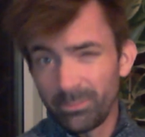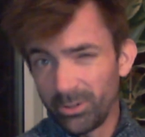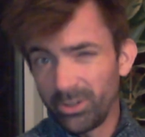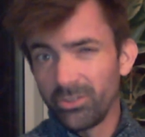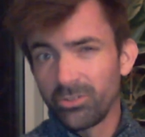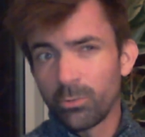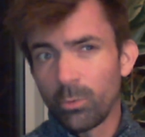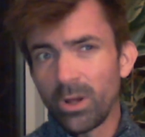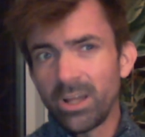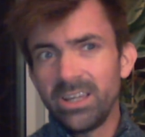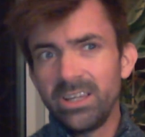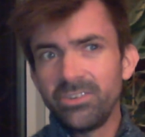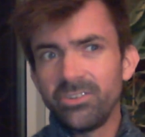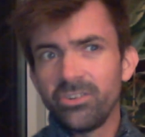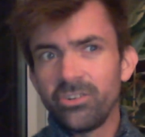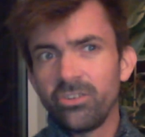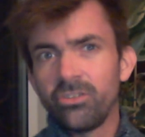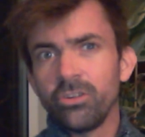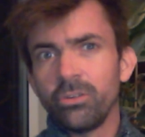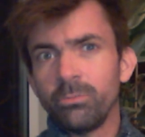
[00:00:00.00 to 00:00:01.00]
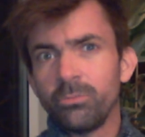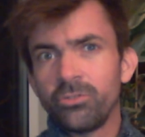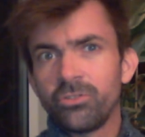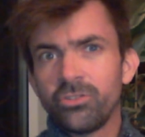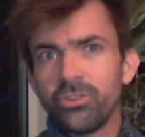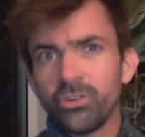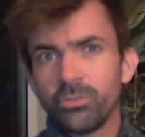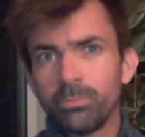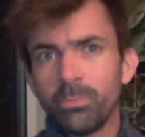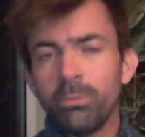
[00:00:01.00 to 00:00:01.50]
but it was quite easy to
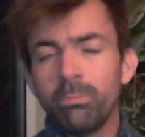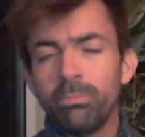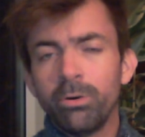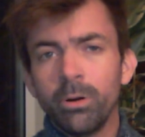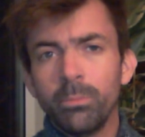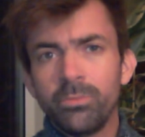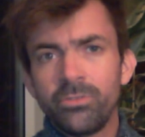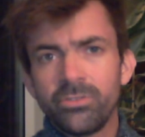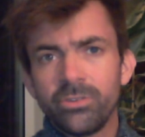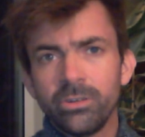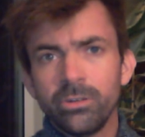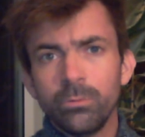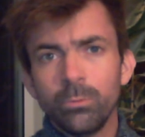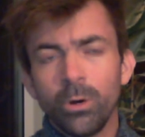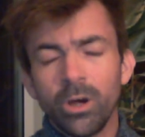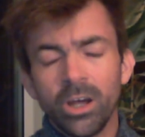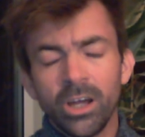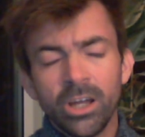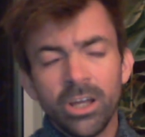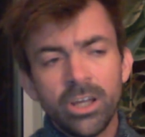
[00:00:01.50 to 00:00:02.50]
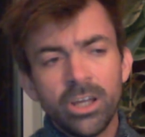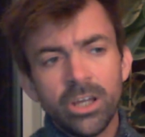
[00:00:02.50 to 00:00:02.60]
just bump up to